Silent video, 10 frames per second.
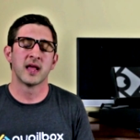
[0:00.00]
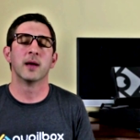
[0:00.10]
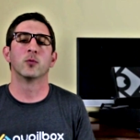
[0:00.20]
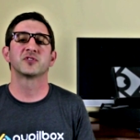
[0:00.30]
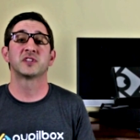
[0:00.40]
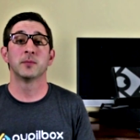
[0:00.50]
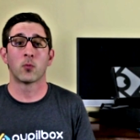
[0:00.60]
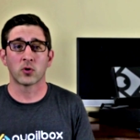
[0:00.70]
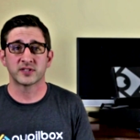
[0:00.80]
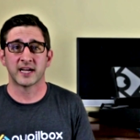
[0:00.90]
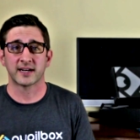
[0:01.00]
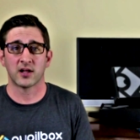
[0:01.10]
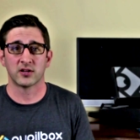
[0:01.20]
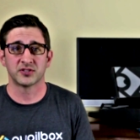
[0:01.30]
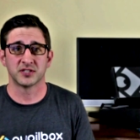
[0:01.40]
and we'll see more
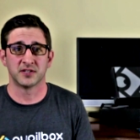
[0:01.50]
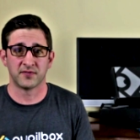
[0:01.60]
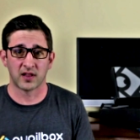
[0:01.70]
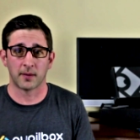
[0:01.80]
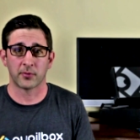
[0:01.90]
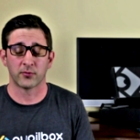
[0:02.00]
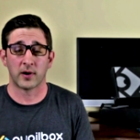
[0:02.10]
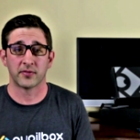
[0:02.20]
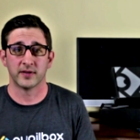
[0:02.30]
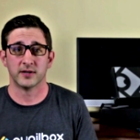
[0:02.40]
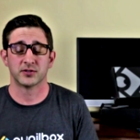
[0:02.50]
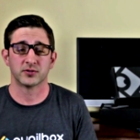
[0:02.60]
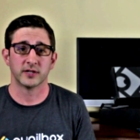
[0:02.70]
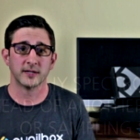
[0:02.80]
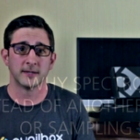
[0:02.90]
technologies develop throughout the industry.